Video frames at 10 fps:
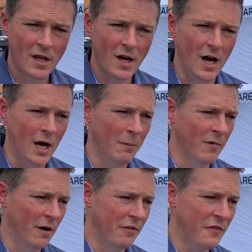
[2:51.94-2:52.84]

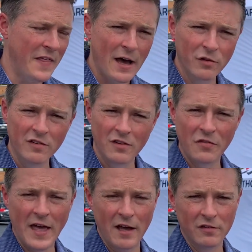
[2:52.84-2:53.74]
Of the thousands
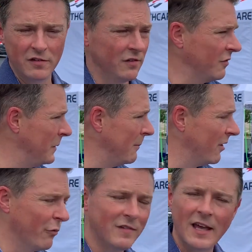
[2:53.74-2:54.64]
and thousands of people
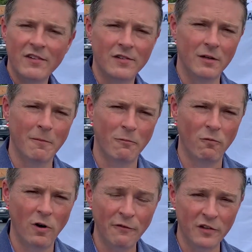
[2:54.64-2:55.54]
that we tested,
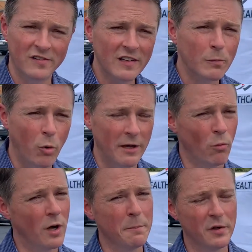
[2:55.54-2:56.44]
roughly
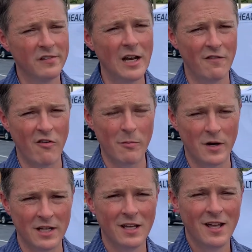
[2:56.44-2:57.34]
6.1% of
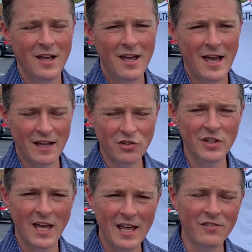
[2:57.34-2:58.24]
everybody
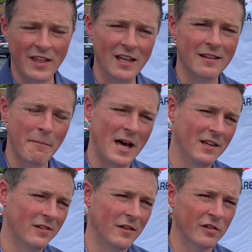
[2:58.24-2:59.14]
actually has the
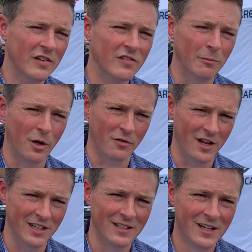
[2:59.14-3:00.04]
antibodies in their system
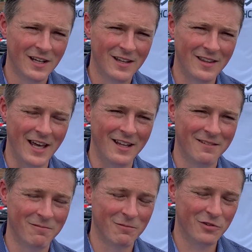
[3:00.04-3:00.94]
already that
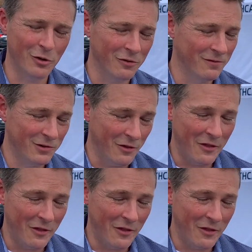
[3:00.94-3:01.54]
should show